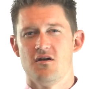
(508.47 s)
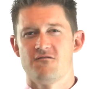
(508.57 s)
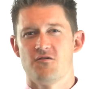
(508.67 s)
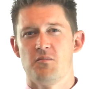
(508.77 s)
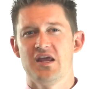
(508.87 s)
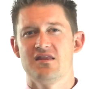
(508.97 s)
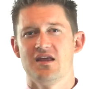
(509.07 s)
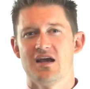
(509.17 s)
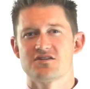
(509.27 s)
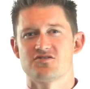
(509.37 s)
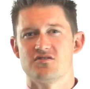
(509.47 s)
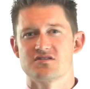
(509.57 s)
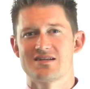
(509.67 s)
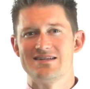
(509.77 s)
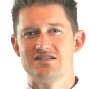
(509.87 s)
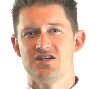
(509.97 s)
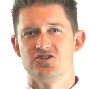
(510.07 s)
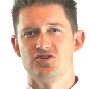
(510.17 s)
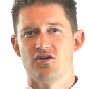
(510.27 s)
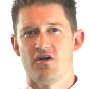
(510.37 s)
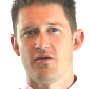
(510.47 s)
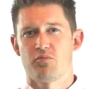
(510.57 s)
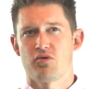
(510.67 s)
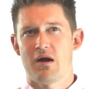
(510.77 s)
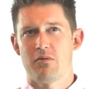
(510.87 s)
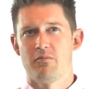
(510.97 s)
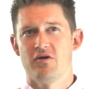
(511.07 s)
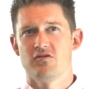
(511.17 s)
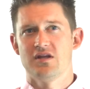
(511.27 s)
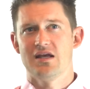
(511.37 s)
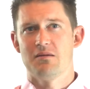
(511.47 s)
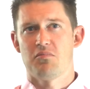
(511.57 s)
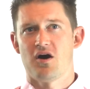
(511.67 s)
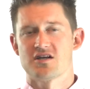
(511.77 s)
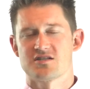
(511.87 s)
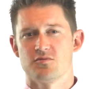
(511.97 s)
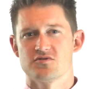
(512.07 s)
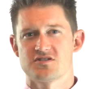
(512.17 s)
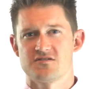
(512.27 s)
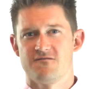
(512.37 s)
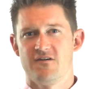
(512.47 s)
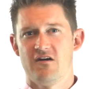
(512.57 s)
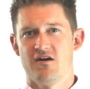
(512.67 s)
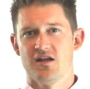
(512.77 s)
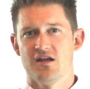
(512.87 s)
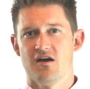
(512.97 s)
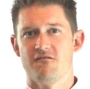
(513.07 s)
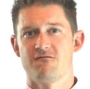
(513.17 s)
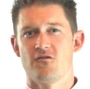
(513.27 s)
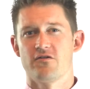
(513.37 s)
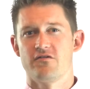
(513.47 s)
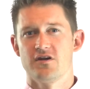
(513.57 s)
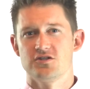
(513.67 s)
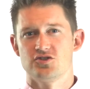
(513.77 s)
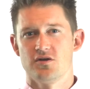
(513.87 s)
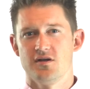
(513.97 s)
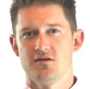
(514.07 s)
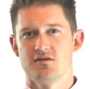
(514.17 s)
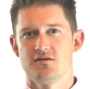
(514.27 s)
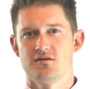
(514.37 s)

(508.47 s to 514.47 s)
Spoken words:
For me, the answer is contingent on the probability and possible severity of further injury.